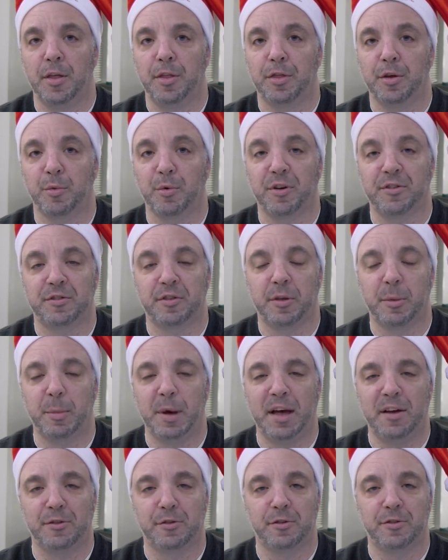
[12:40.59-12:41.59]
the rest of the
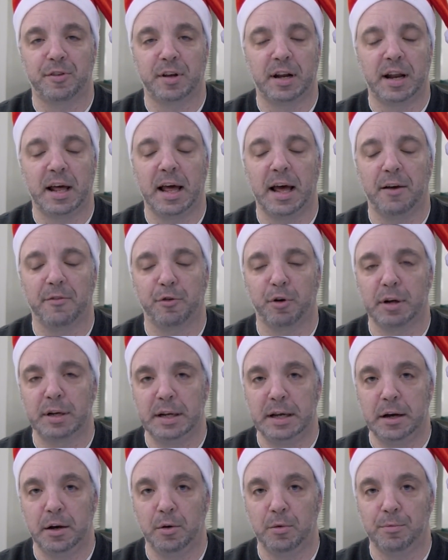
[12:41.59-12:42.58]
master set I have right
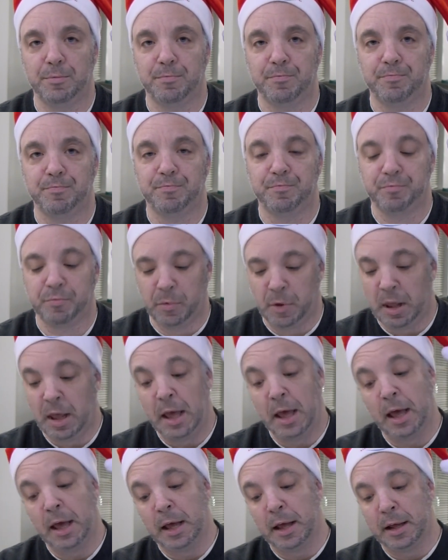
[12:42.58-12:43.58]
now.
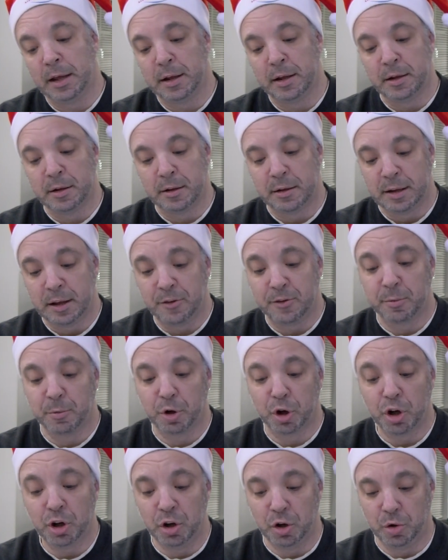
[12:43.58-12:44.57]
Now some
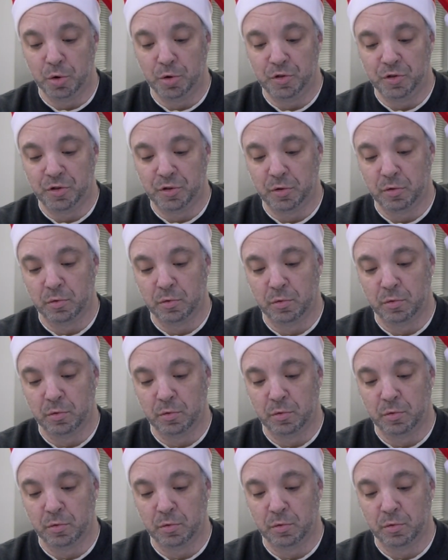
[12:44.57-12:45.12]
good news.